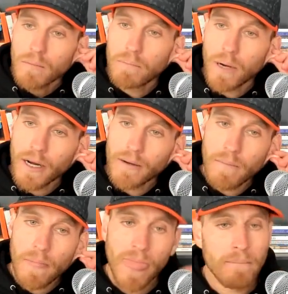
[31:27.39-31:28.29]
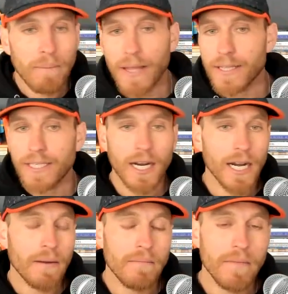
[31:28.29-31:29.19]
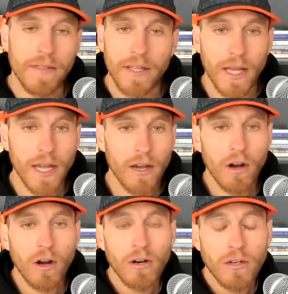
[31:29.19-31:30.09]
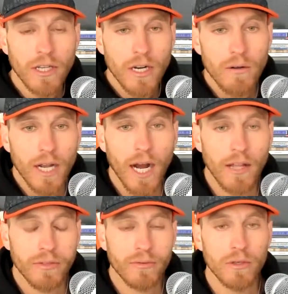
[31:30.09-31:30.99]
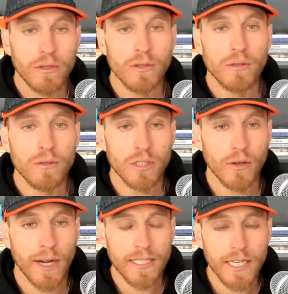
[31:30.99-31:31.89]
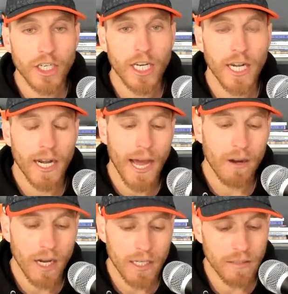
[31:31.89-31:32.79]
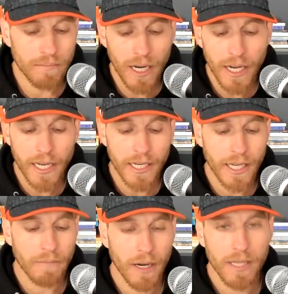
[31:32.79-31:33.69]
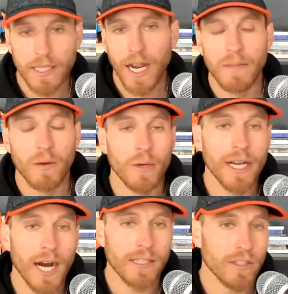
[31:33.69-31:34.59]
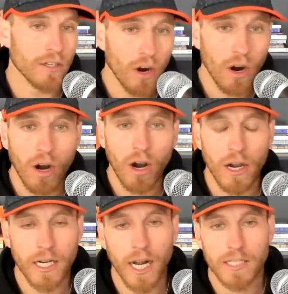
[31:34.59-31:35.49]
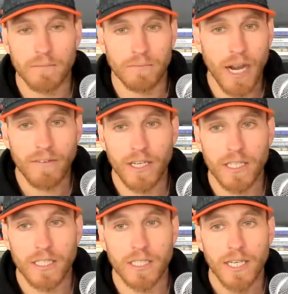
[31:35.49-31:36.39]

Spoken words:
But by the time that they all, got through transition and out onto the bike, and by the time that we got to the car and got to breakfast,